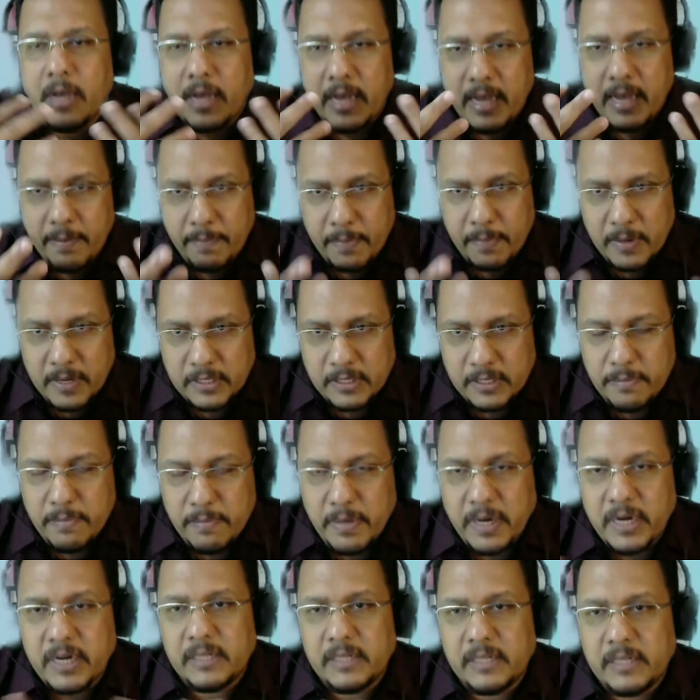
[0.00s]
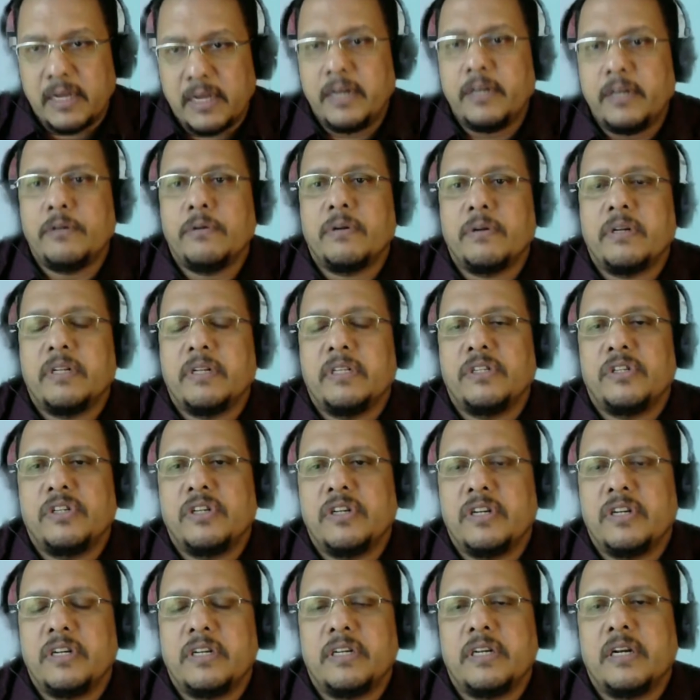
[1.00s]
A person may decide to
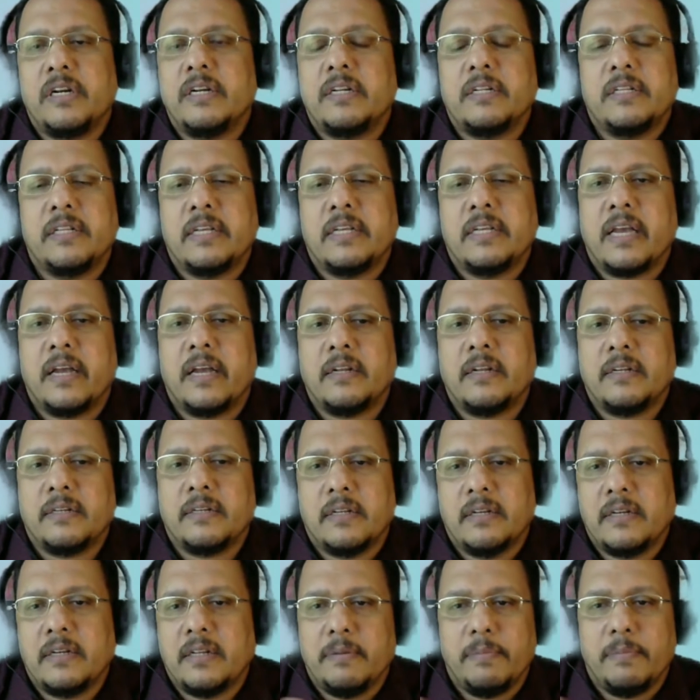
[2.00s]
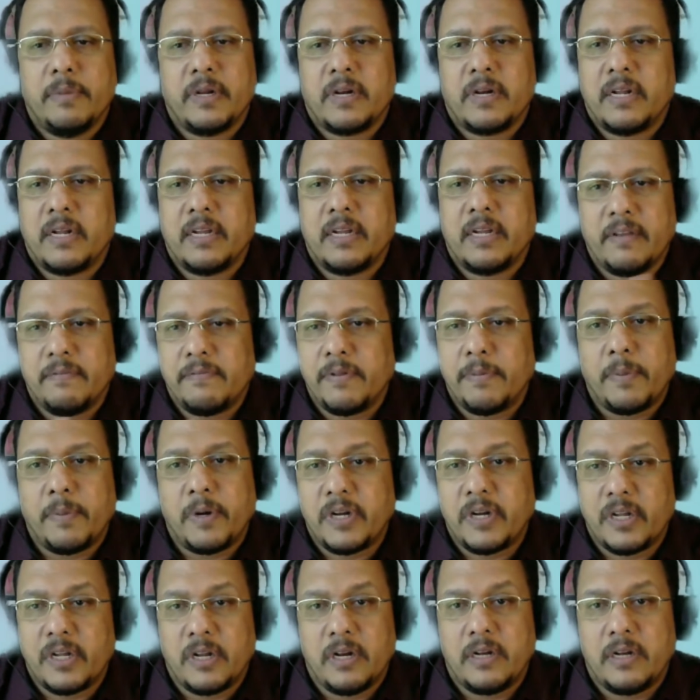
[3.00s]
register it under the Act, and he may give the
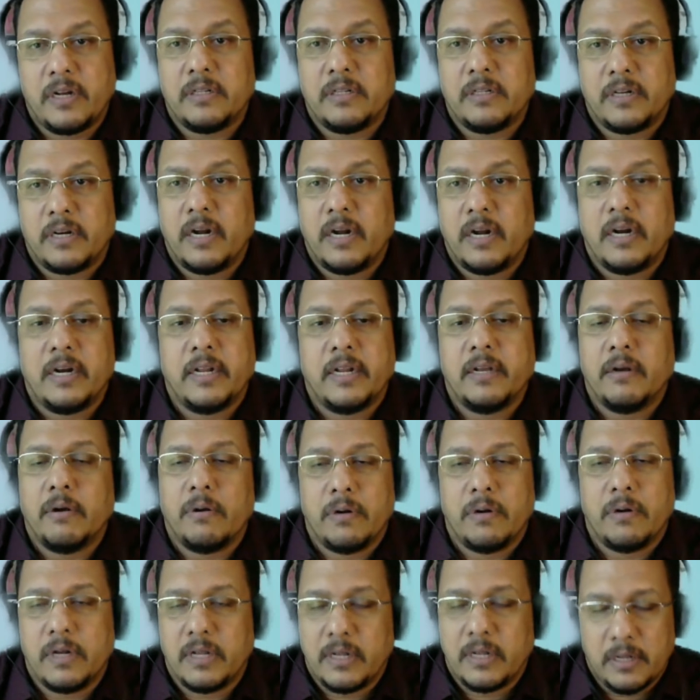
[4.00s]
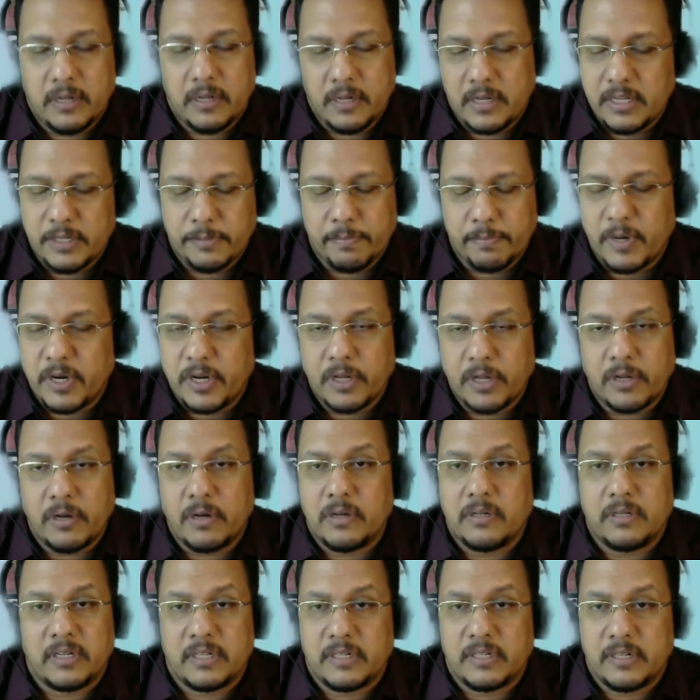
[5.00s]
particulars regarding all his
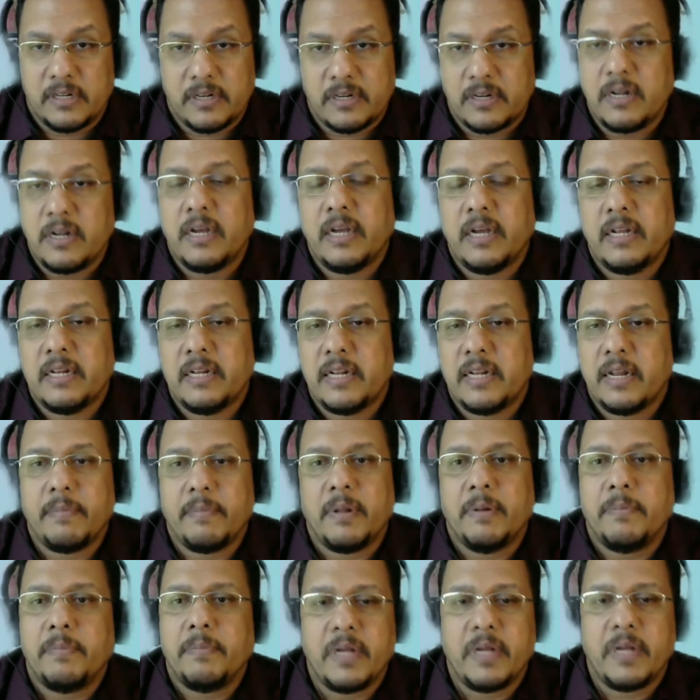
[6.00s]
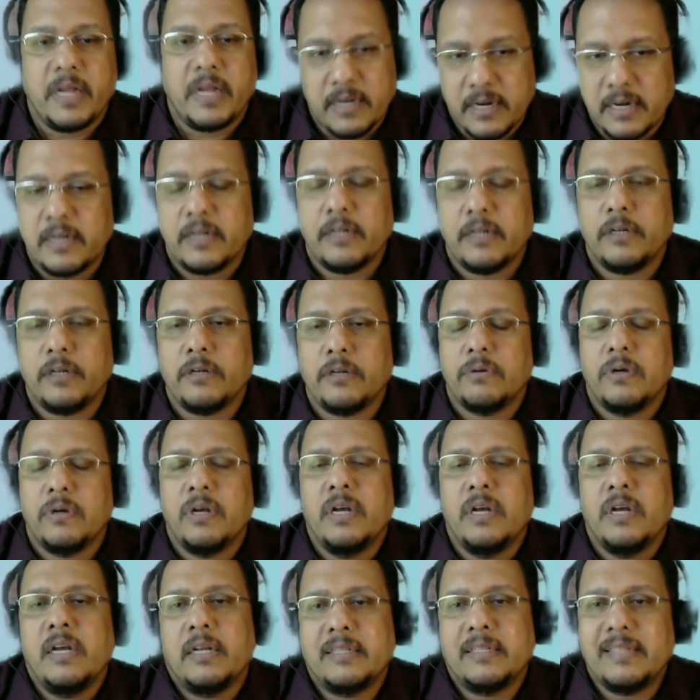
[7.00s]
particulars, etc., and that might be entered into
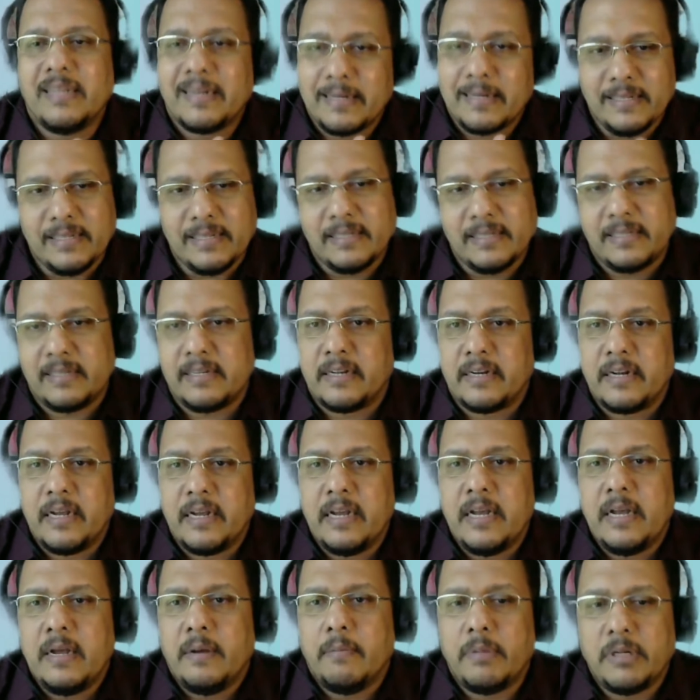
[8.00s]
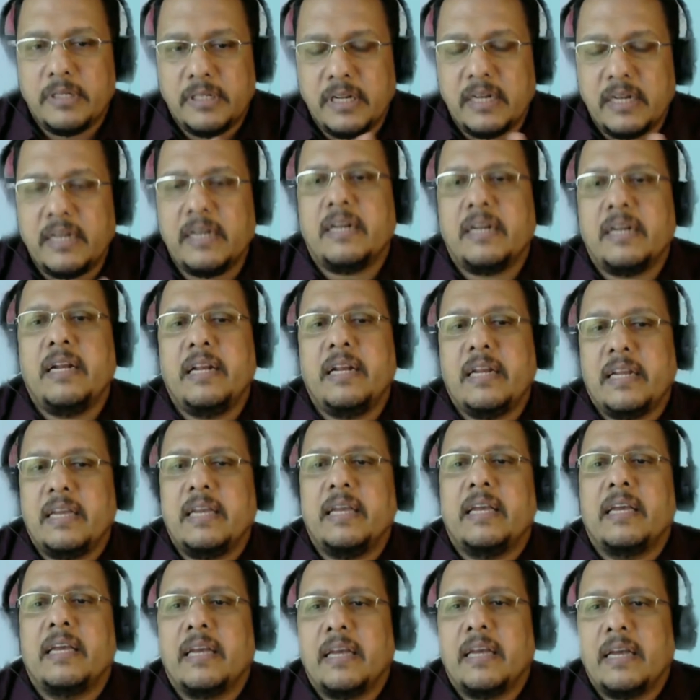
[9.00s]
the register. But
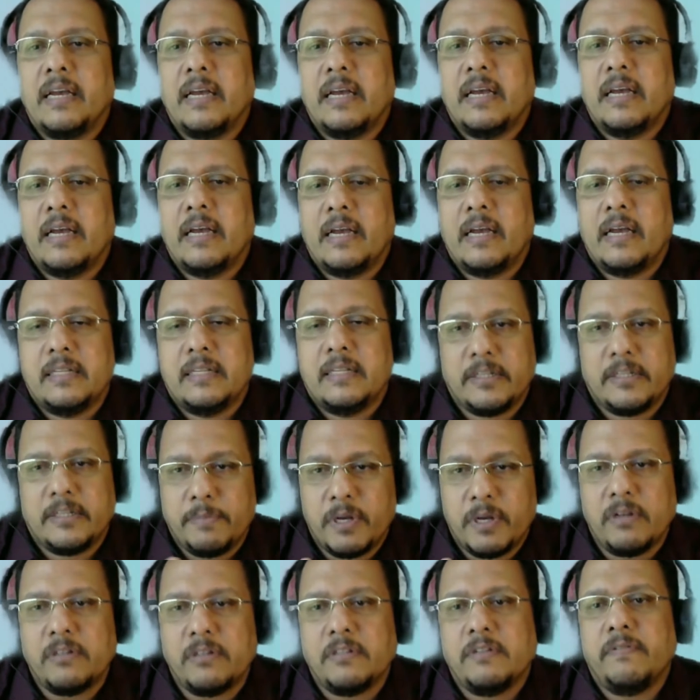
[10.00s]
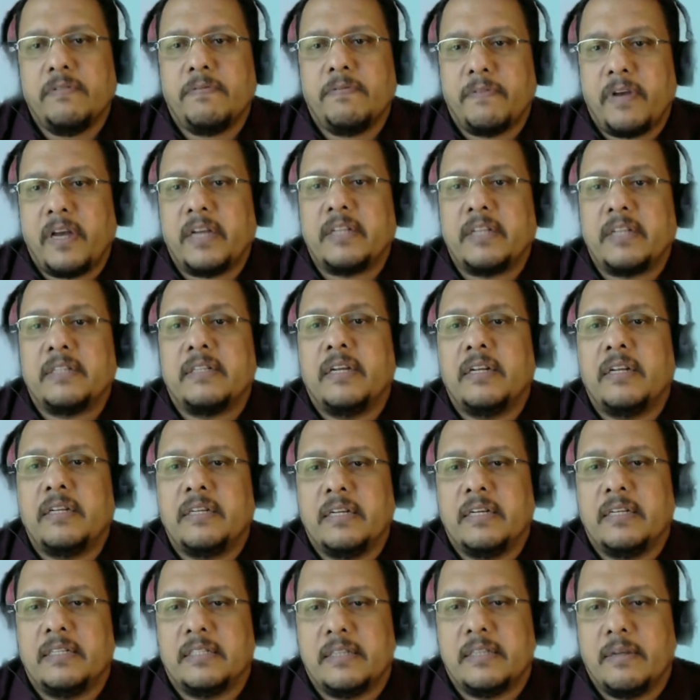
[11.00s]
generally, just because of the fact
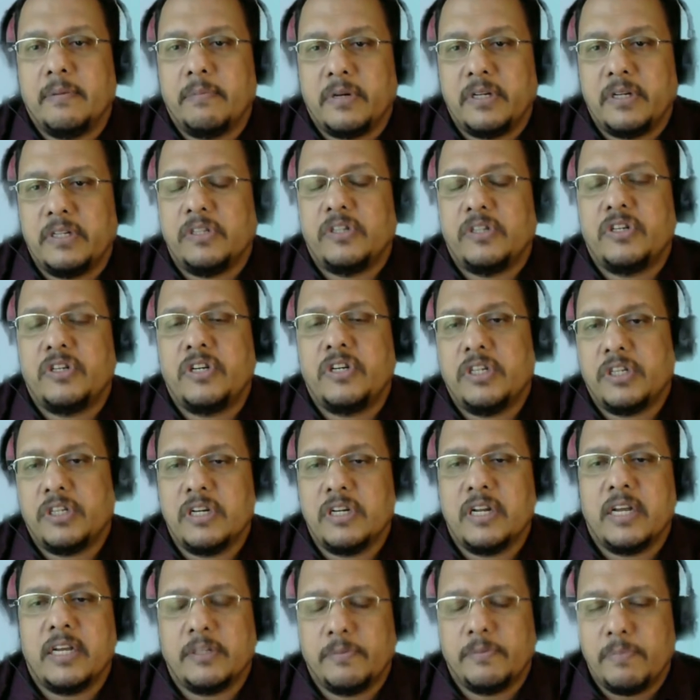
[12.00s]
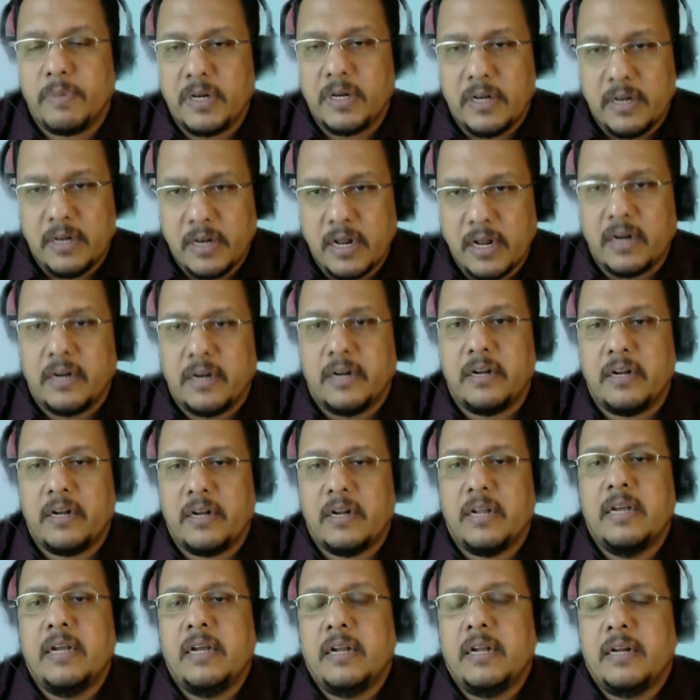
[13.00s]
that some registration has been done
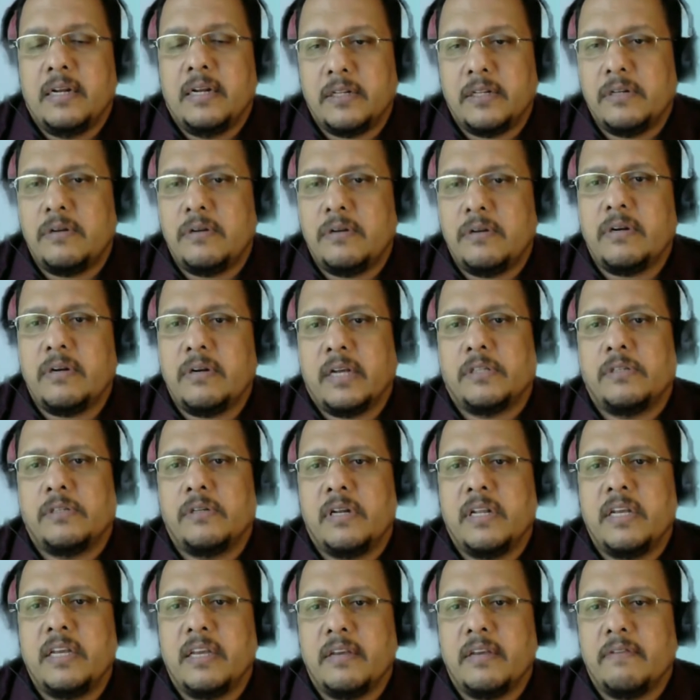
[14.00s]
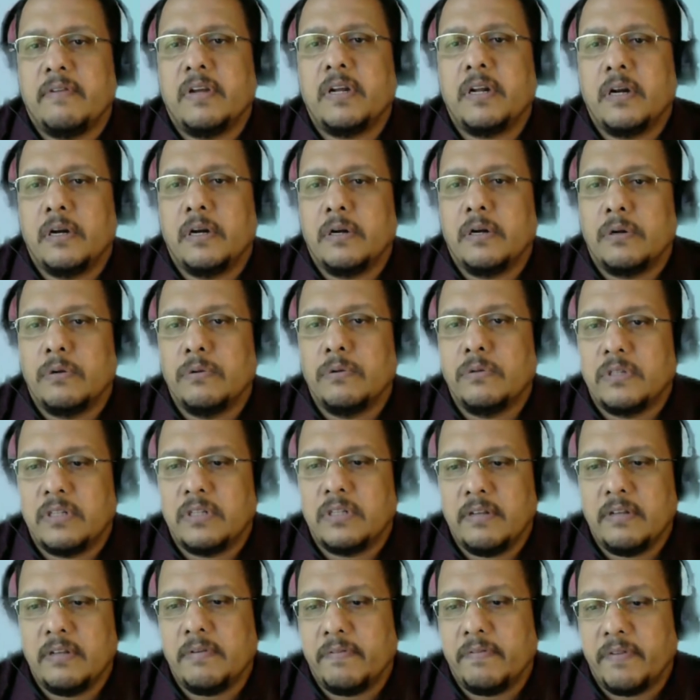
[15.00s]
does not actually give a
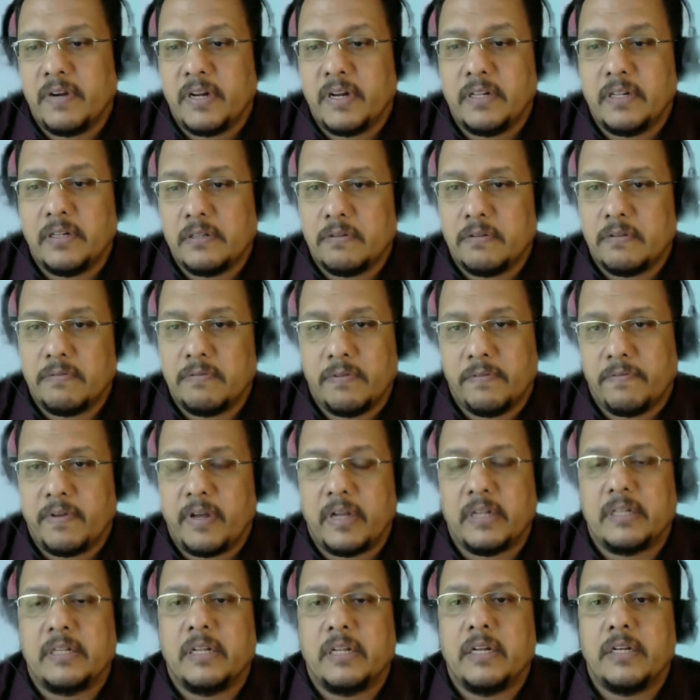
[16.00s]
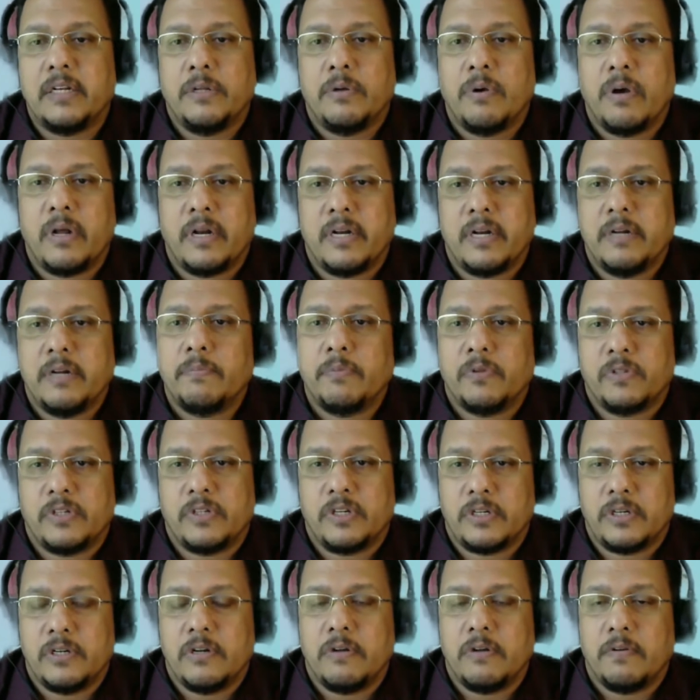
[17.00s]
conclusive evidence of the fact that you are in
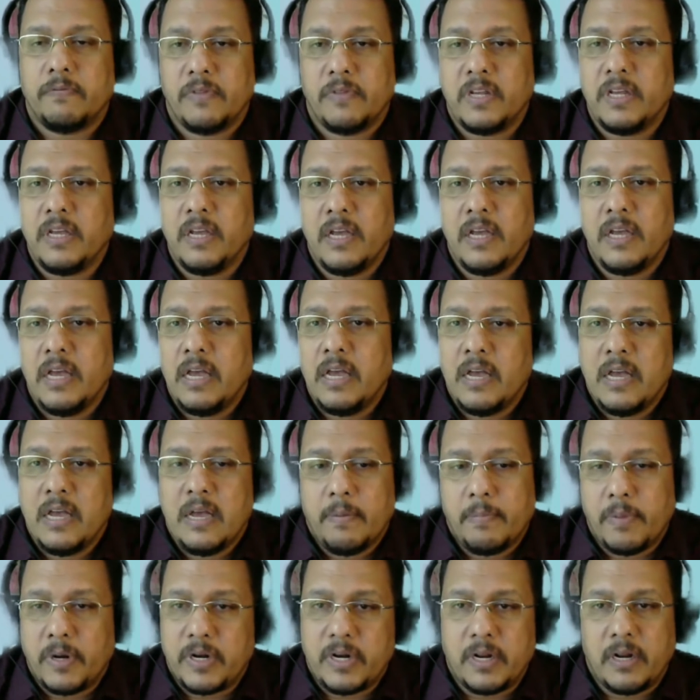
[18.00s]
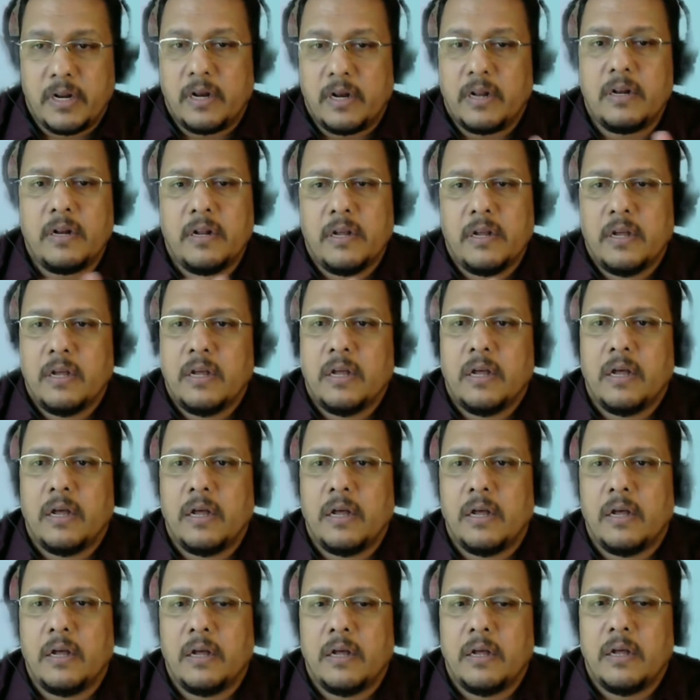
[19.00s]
possession of the particular
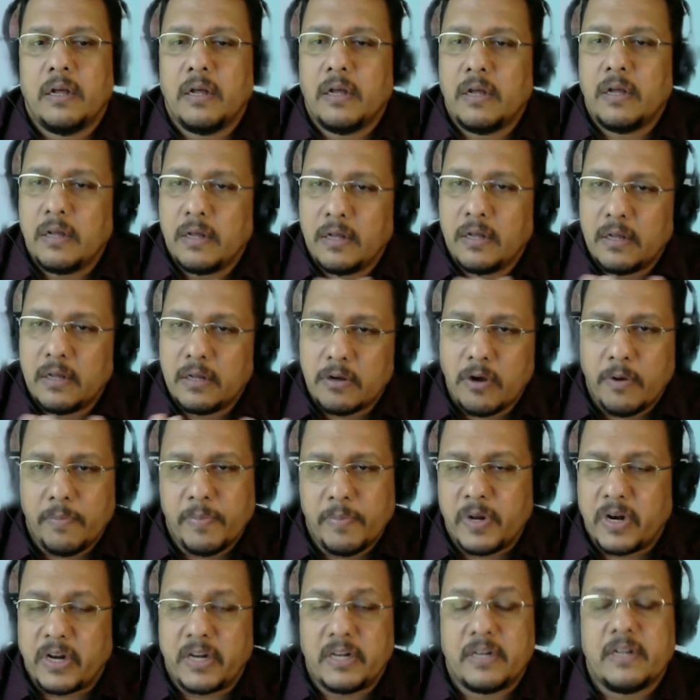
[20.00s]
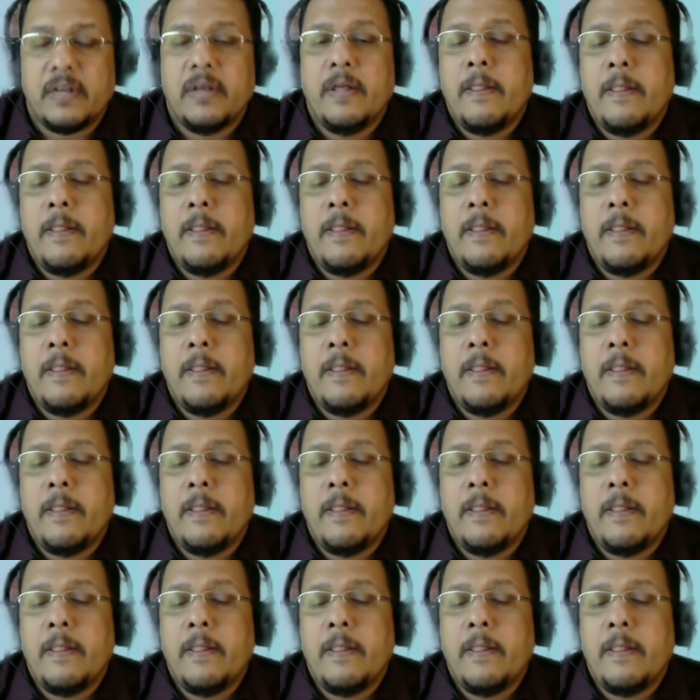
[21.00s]
copyright.